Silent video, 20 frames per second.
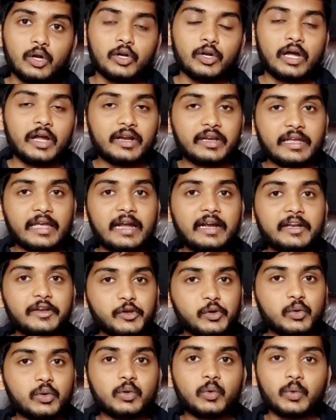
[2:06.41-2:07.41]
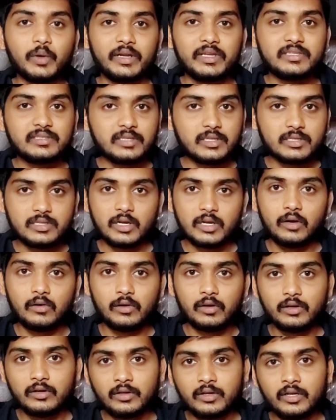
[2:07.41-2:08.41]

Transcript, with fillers: and get your queries solved.